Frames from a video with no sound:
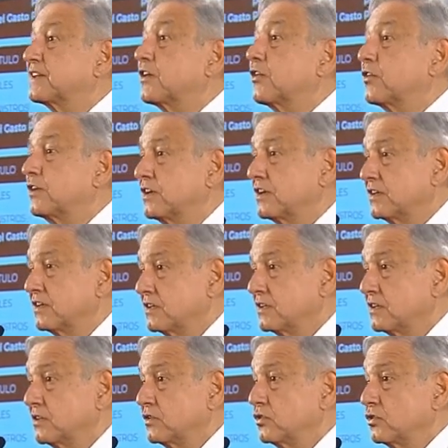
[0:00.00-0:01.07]
So I
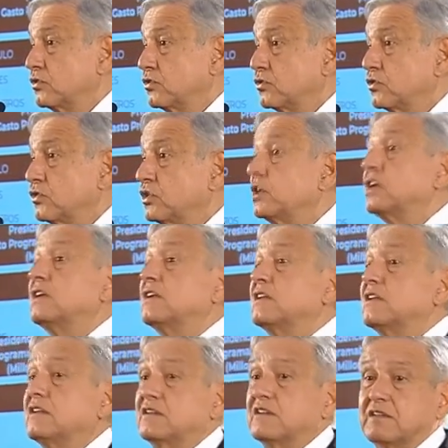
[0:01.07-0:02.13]
expect that as of
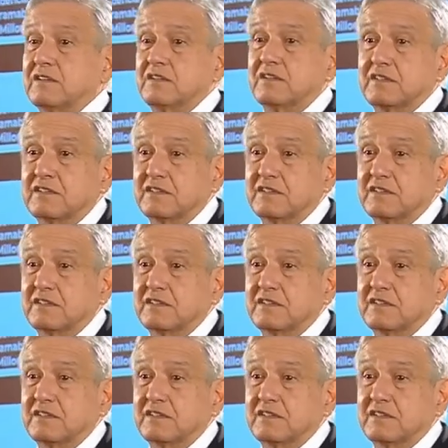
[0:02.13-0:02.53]
today,